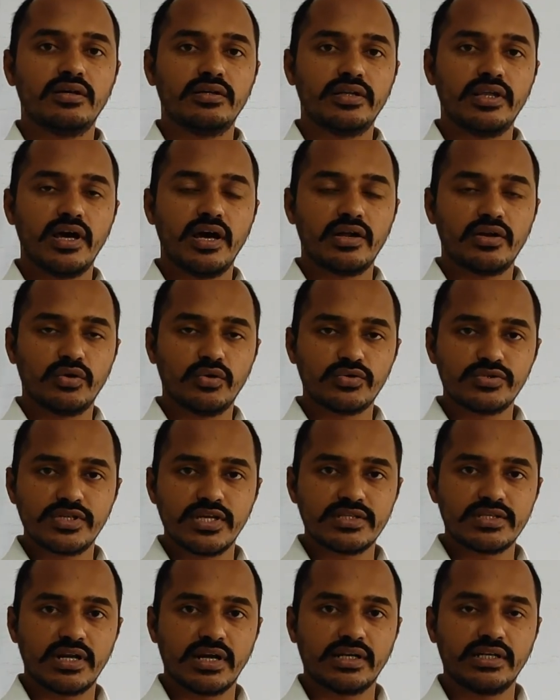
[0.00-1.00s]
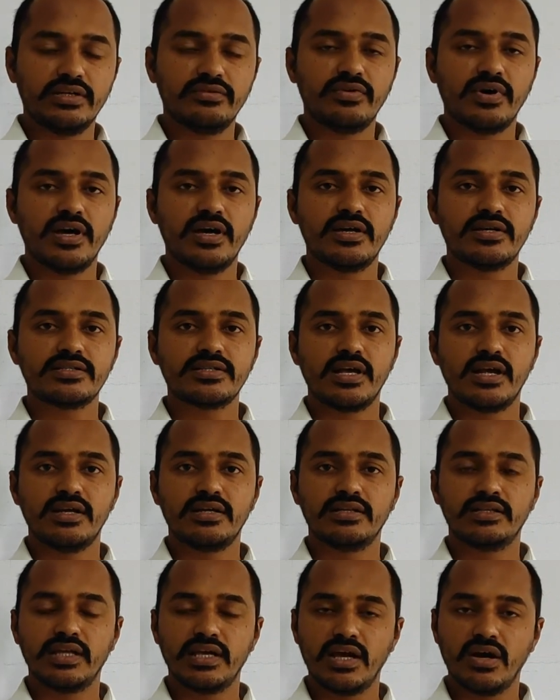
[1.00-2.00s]
They are used as rectifiers,
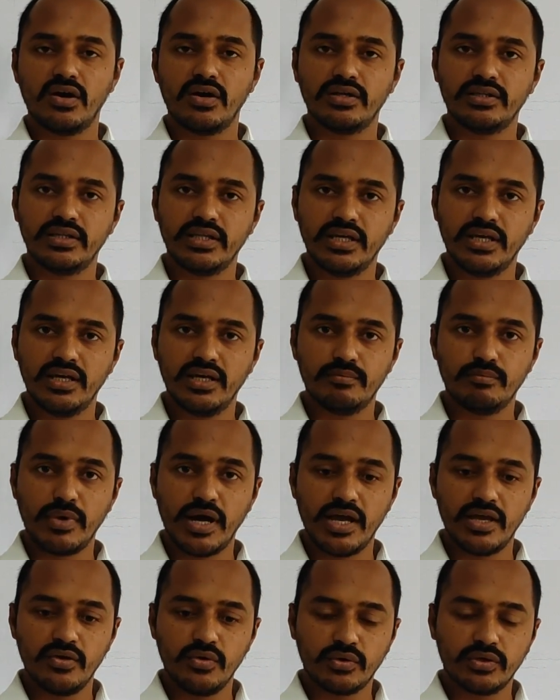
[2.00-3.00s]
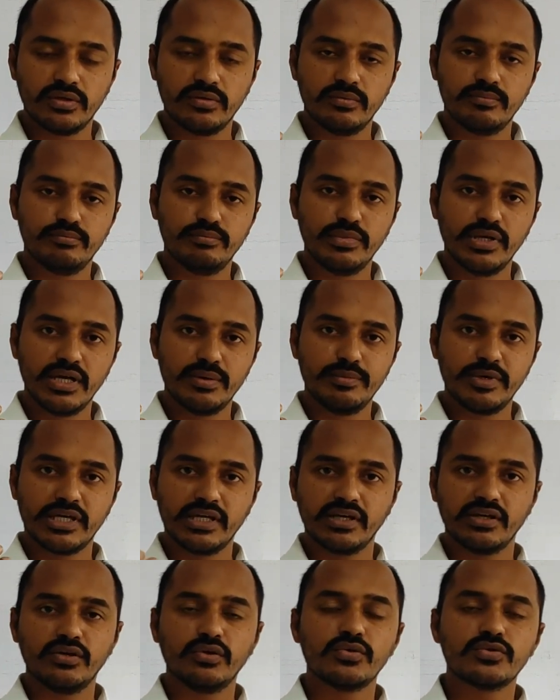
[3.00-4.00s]
and by
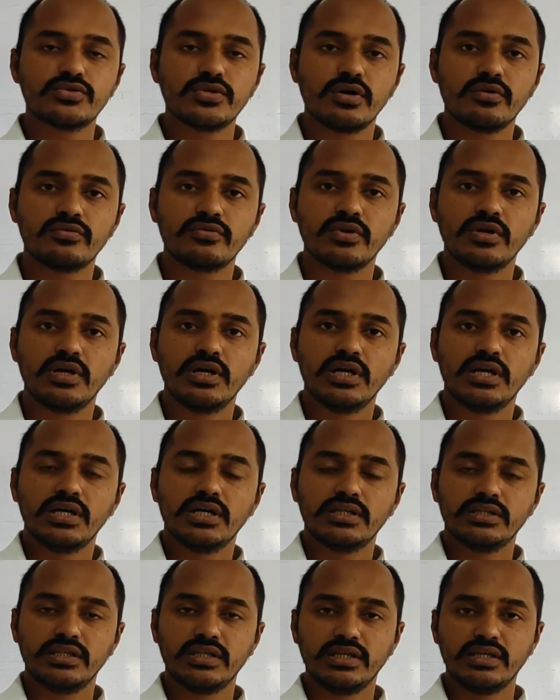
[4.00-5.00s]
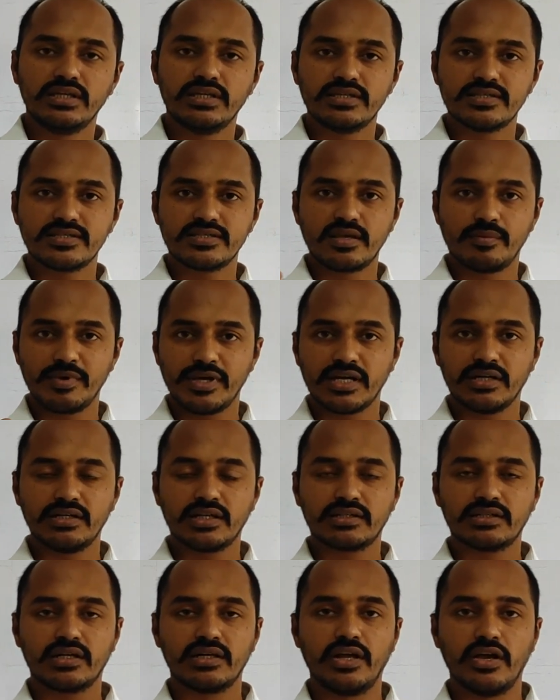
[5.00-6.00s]
making use of the
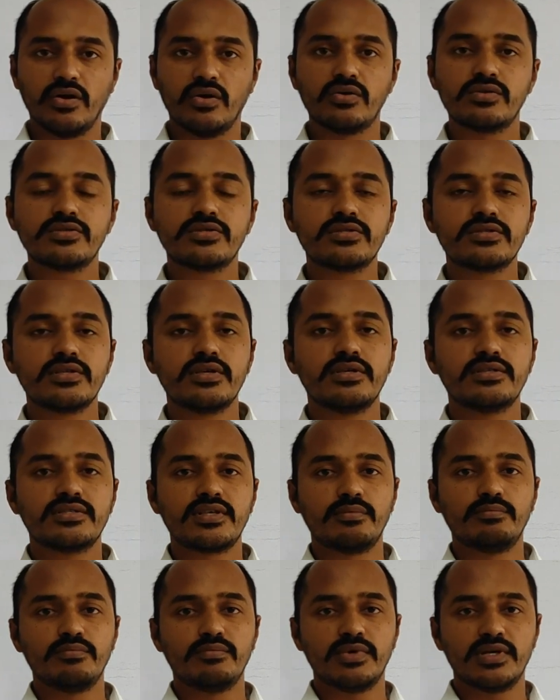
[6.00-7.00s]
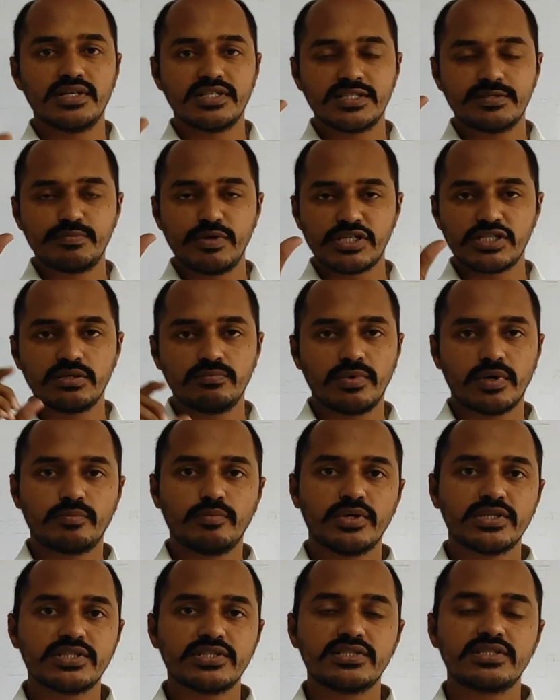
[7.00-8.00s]
semiconductor diodes, some special
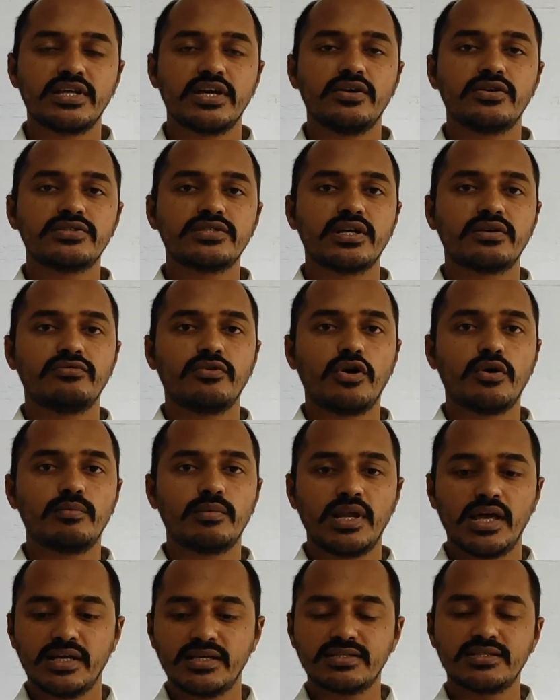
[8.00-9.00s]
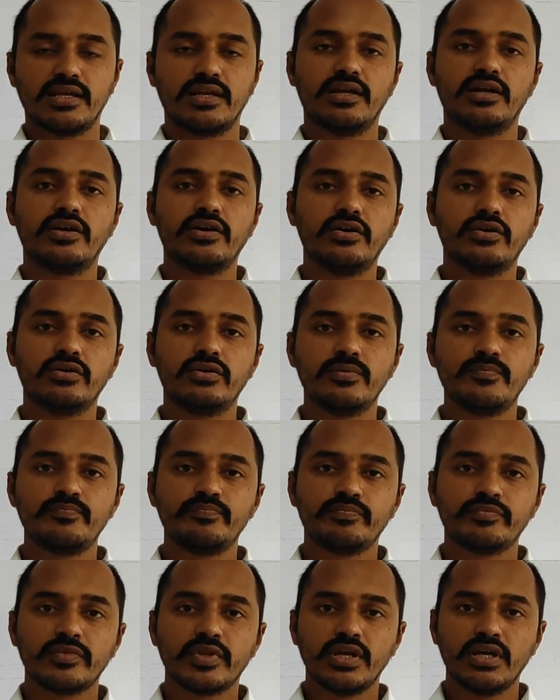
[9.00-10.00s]
purpose diodes are formed, like Zener diode
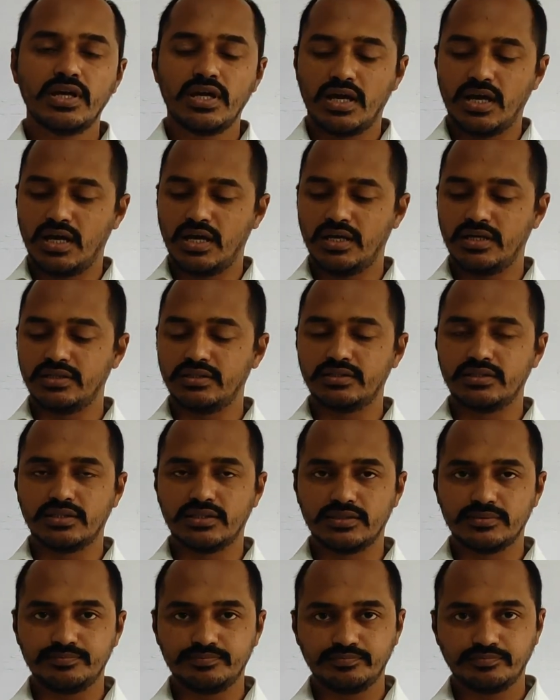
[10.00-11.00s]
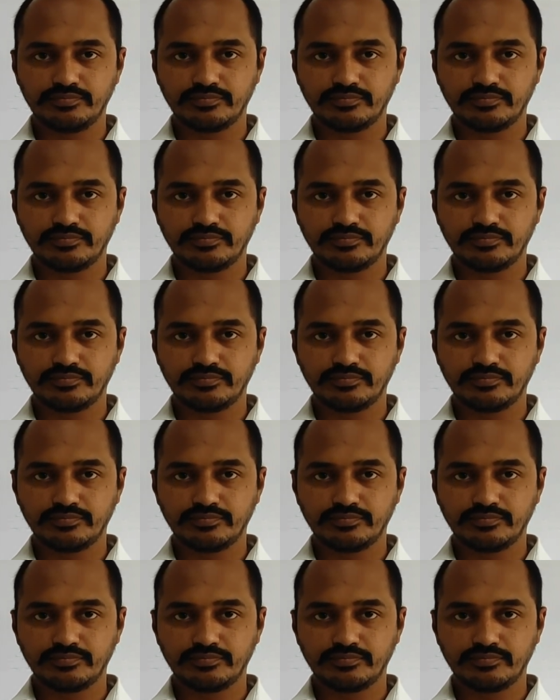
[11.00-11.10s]
and